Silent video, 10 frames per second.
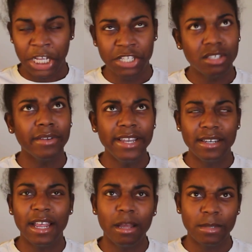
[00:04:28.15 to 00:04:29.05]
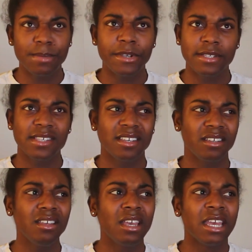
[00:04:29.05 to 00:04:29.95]
so right now I'm
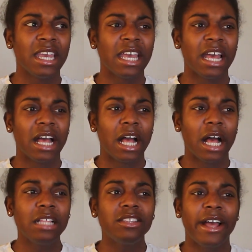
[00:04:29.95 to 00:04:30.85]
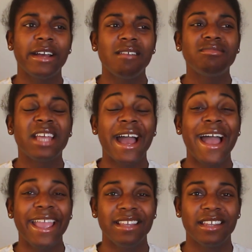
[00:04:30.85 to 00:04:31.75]
experiencing a lot of
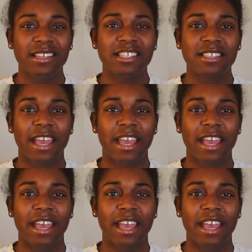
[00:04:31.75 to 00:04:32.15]
tightness.